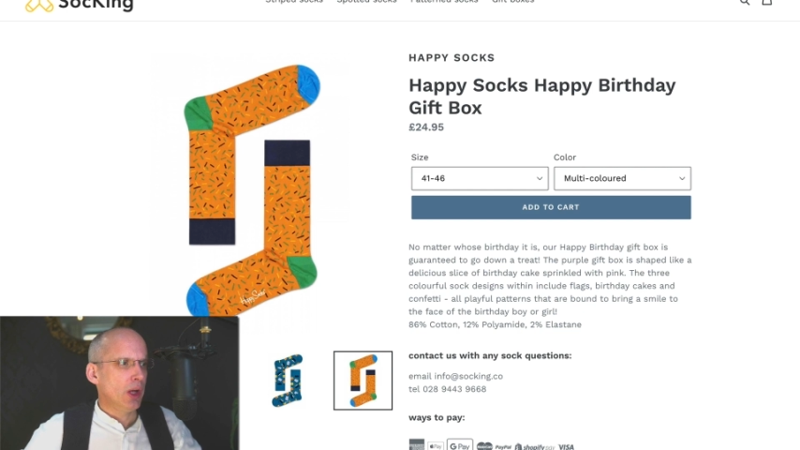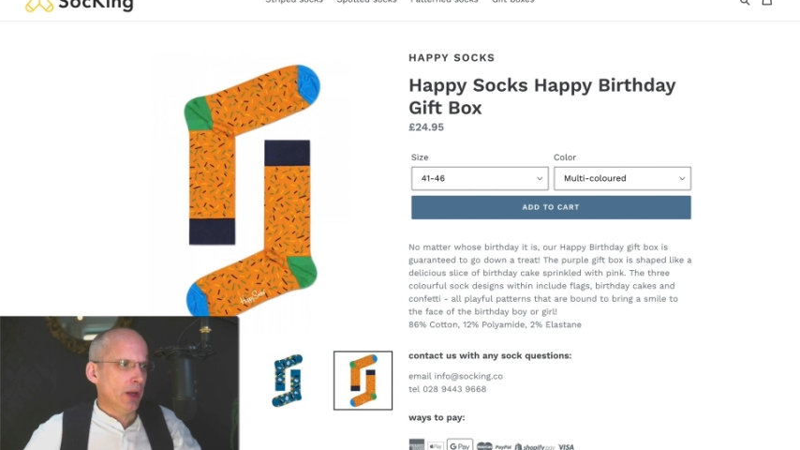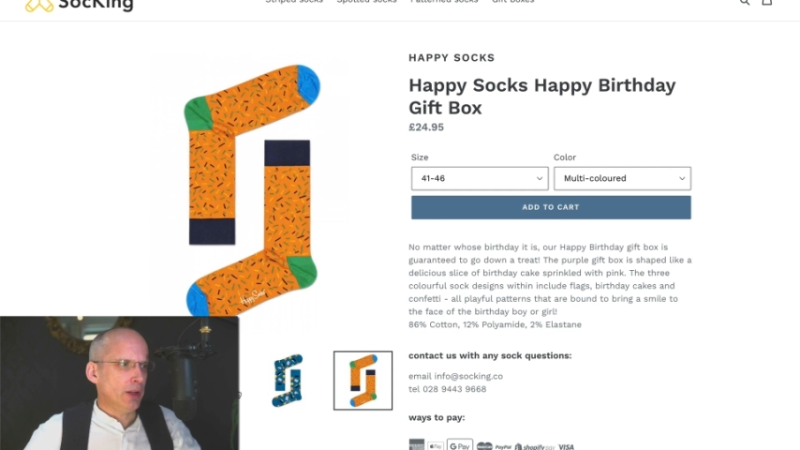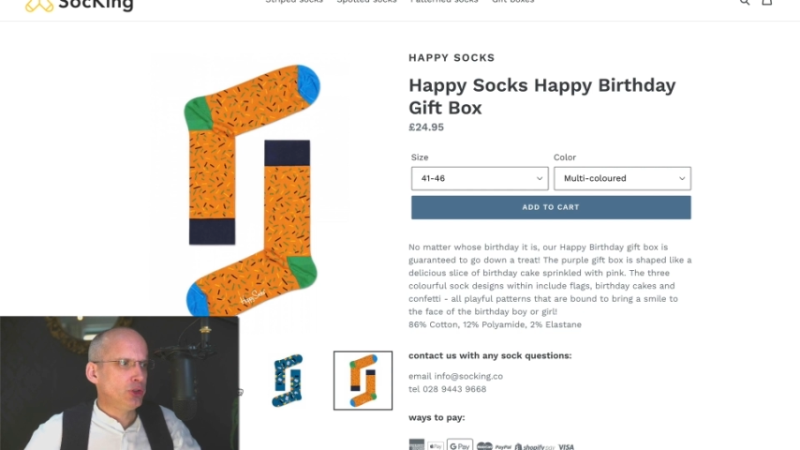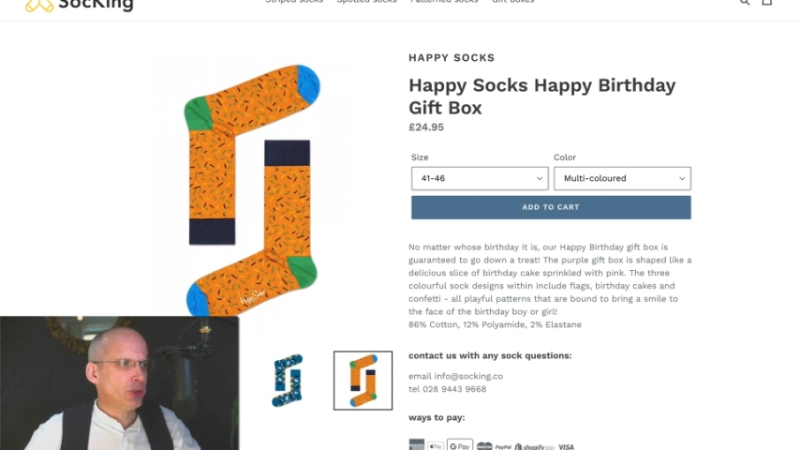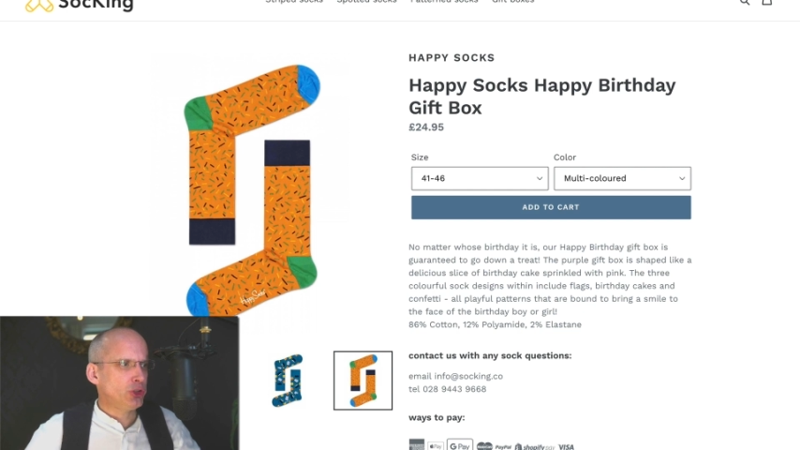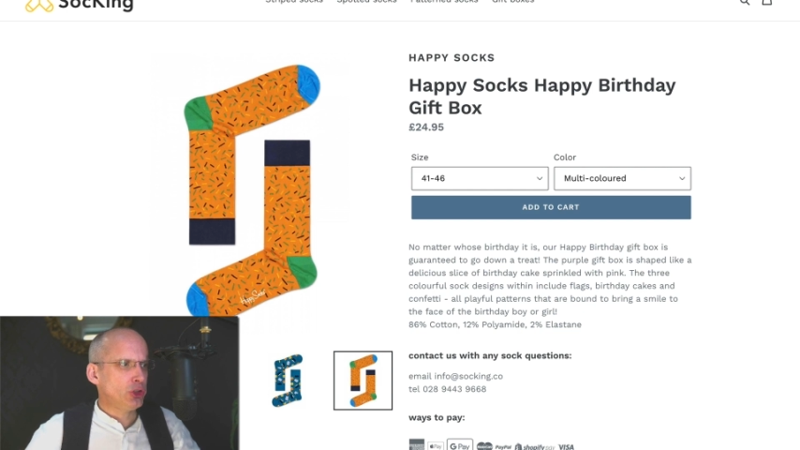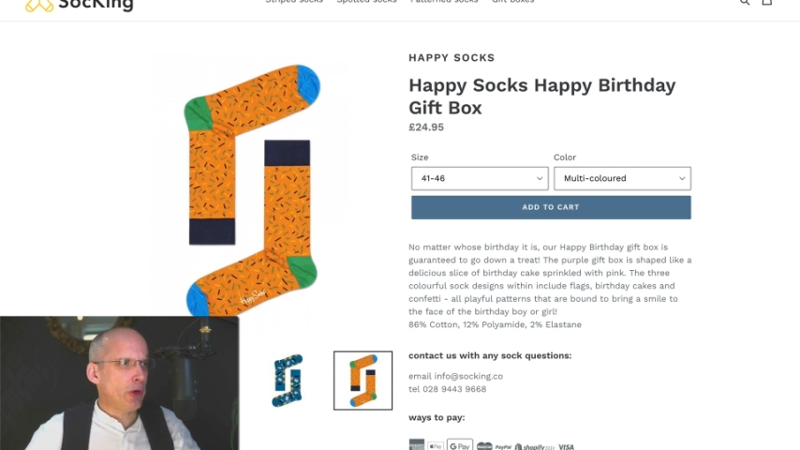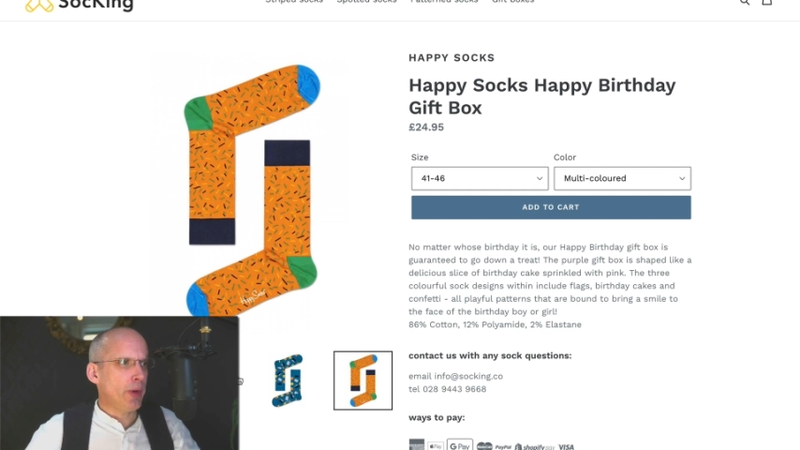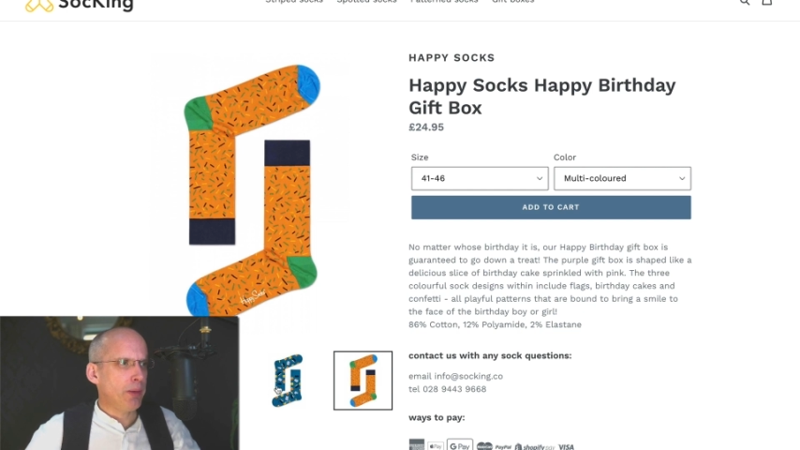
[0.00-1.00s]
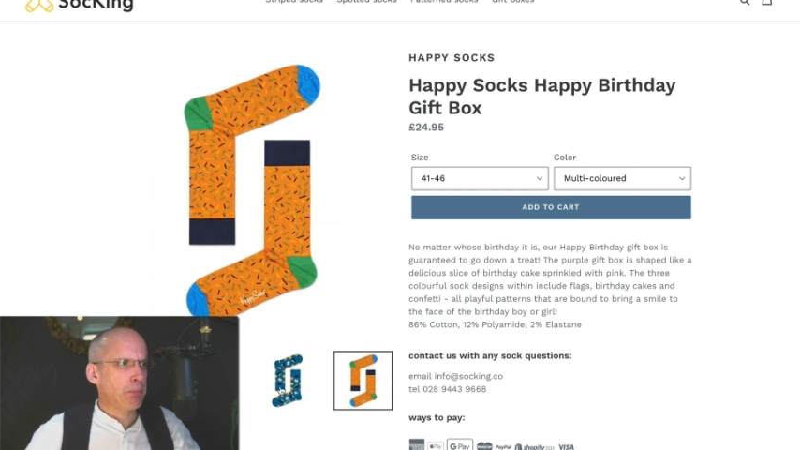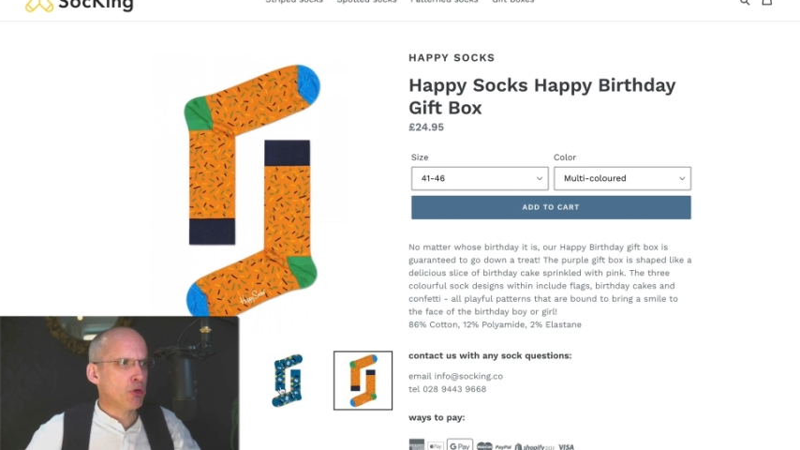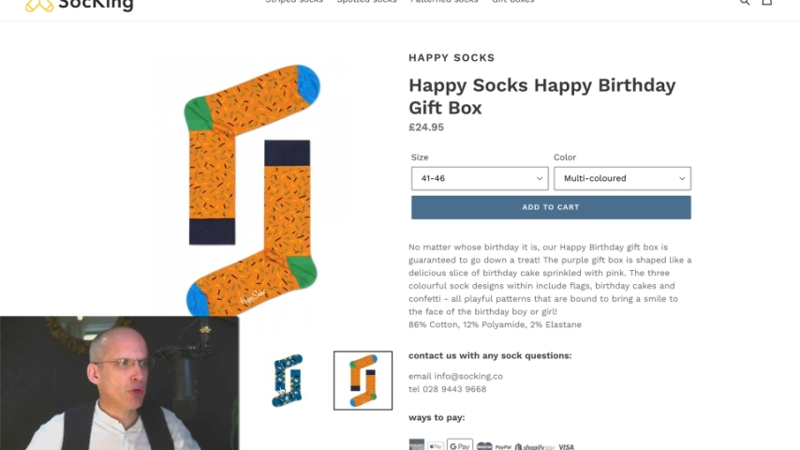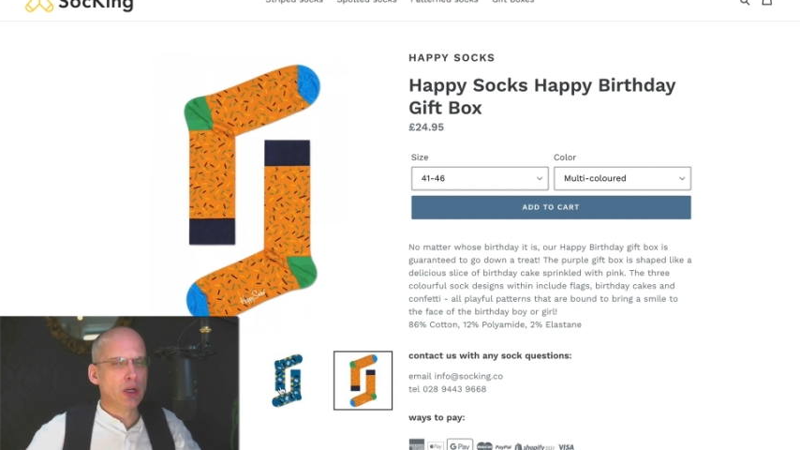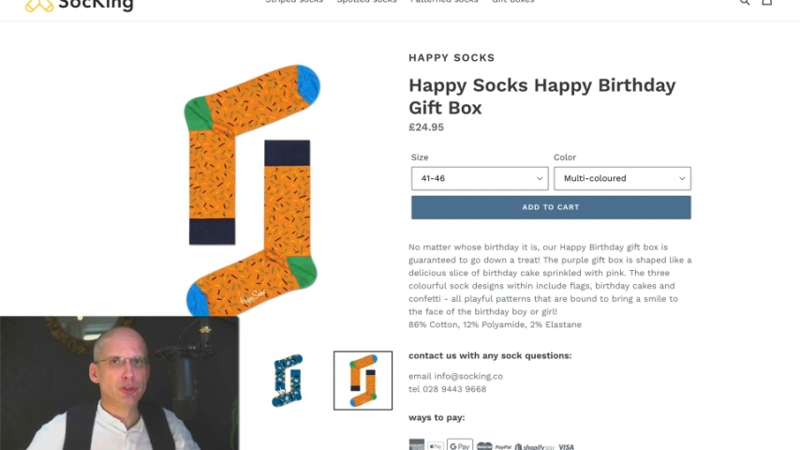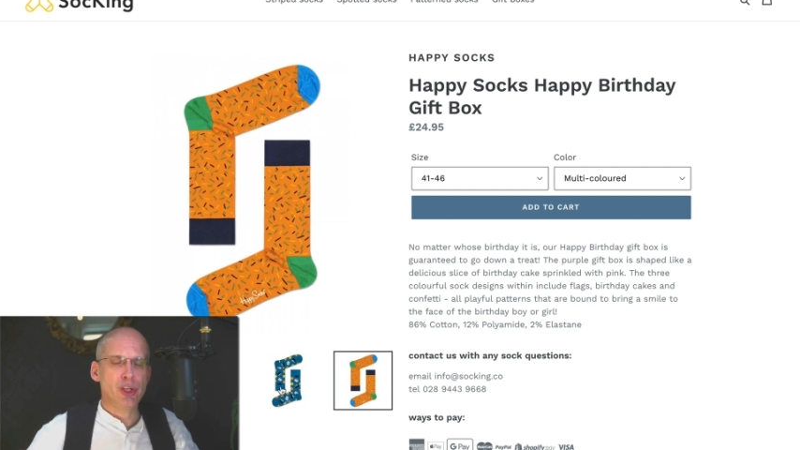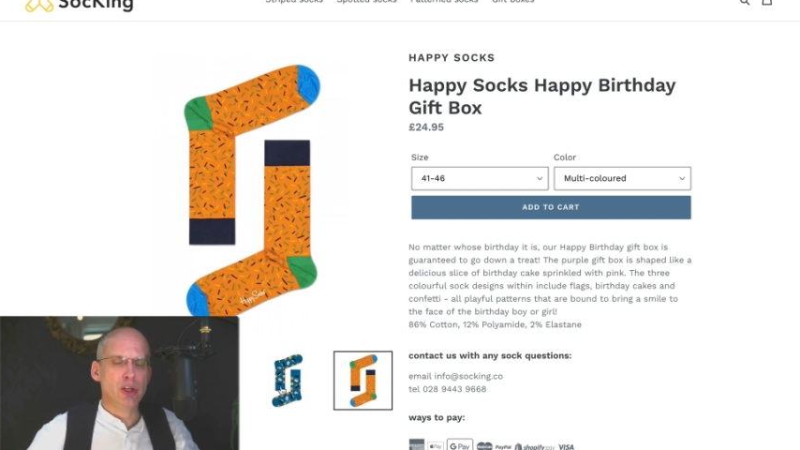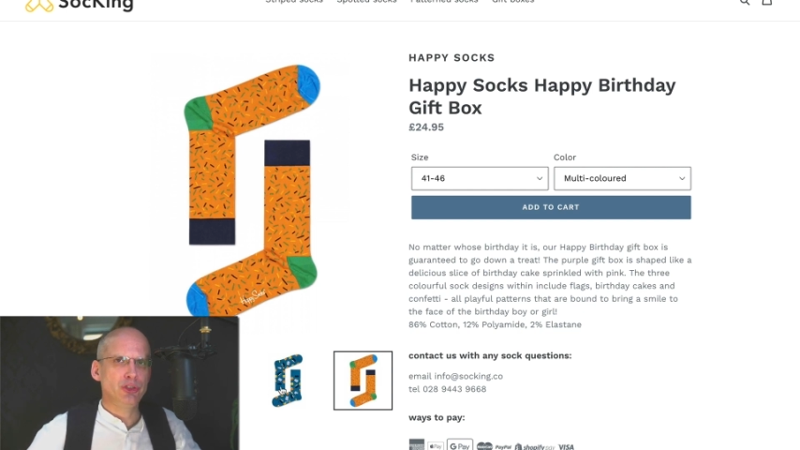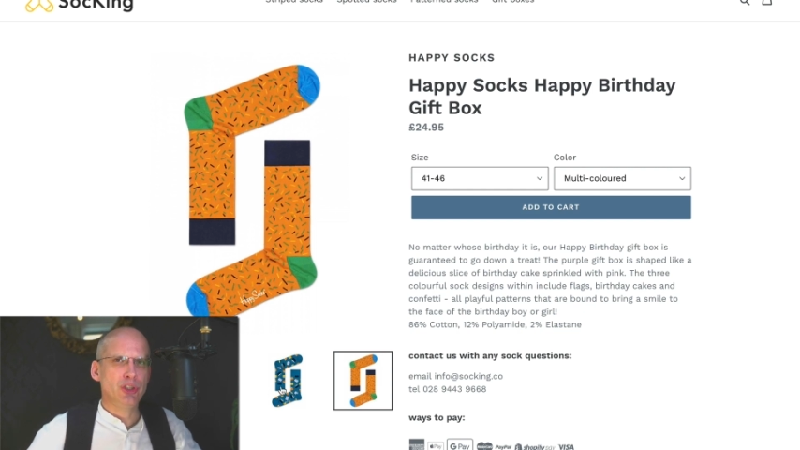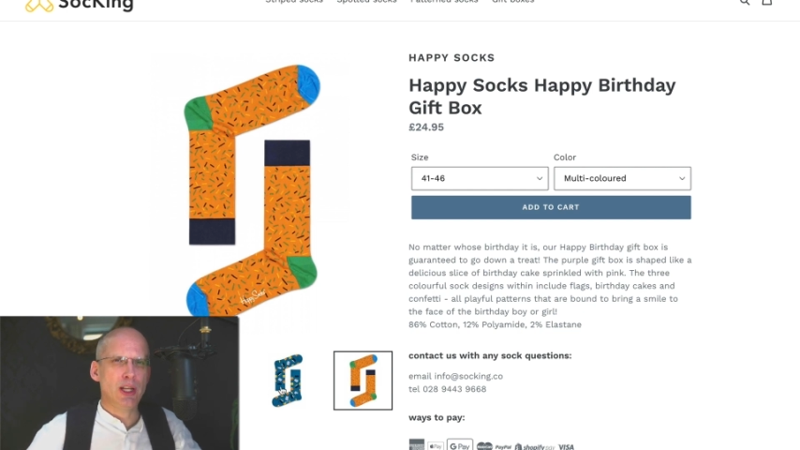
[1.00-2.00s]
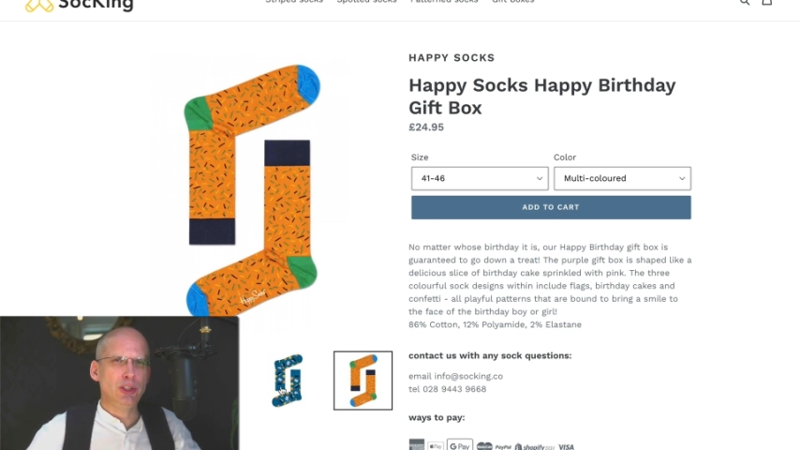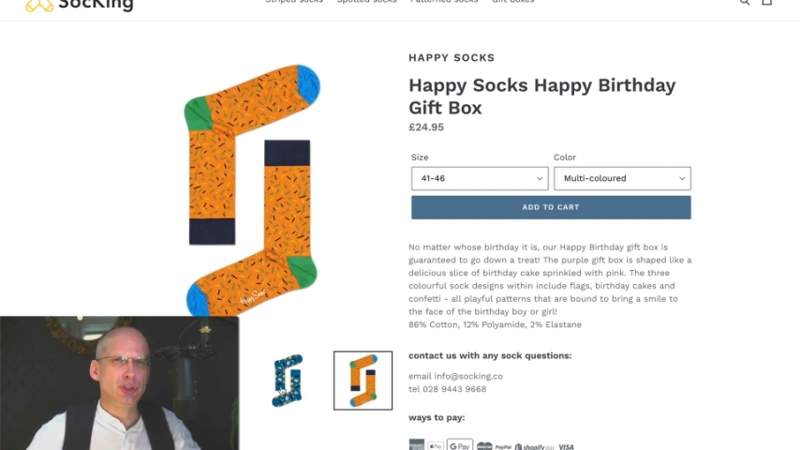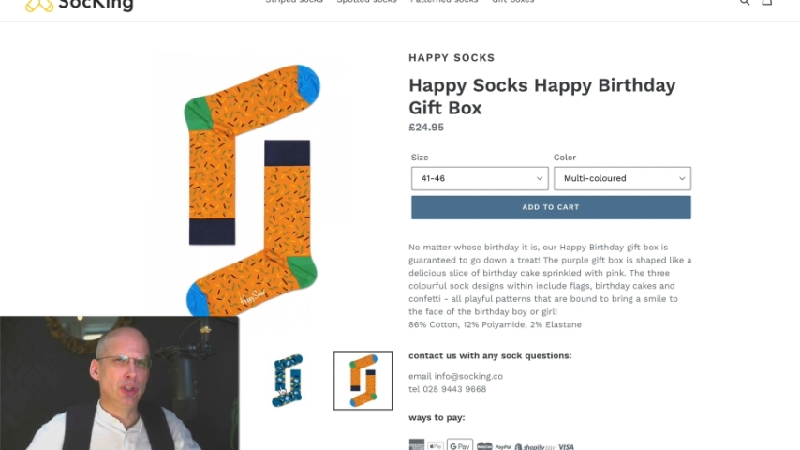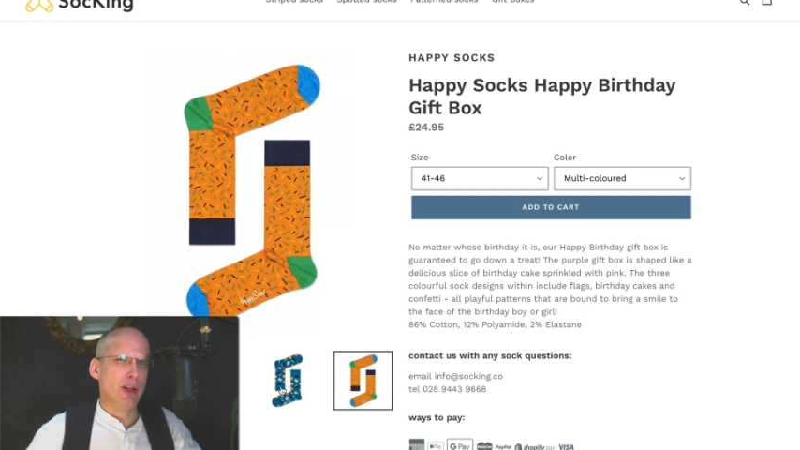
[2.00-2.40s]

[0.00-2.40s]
Now, just showing products in isolation